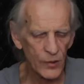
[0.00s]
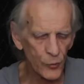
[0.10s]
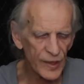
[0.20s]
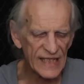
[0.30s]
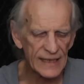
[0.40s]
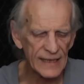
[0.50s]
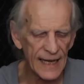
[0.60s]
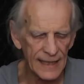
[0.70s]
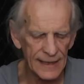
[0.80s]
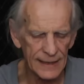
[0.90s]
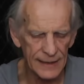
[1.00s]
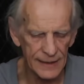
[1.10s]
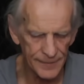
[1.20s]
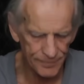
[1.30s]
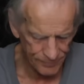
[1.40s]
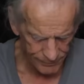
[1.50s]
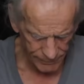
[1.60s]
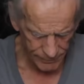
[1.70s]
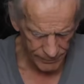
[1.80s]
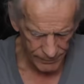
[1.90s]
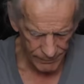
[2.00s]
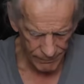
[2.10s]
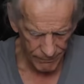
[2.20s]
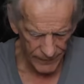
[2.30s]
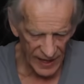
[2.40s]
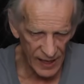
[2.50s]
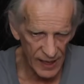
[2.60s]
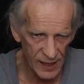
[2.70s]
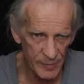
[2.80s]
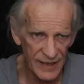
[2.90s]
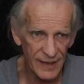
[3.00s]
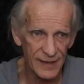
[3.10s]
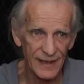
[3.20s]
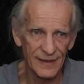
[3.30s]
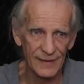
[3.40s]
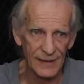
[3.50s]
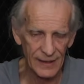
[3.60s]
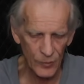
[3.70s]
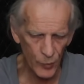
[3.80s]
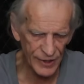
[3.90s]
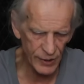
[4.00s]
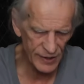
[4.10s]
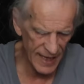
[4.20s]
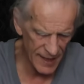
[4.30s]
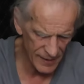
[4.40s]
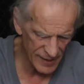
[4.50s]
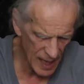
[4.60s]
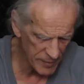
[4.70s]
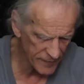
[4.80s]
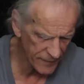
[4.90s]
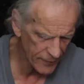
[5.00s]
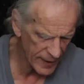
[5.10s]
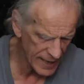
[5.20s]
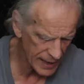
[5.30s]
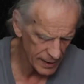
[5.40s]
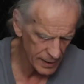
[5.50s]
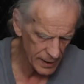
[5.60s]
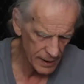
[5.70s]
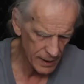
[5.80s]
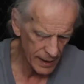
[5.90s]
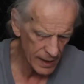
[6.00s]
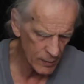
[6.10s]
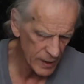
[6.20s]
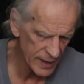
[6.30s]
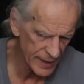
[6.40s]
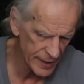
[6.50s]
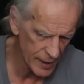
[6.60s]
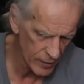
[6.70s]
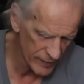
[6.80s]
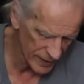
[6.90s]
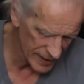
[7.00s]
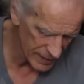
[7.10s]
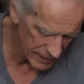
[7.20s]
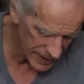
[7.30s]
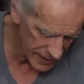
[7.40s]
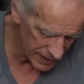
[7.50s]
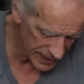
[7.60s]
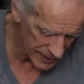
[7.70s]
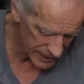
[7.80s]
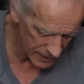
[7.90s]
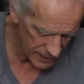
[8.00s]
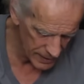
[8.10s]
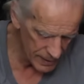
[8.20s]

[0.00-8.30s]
reason that is because it's when you set it on top of a fret, and I want to let you know really clearly here,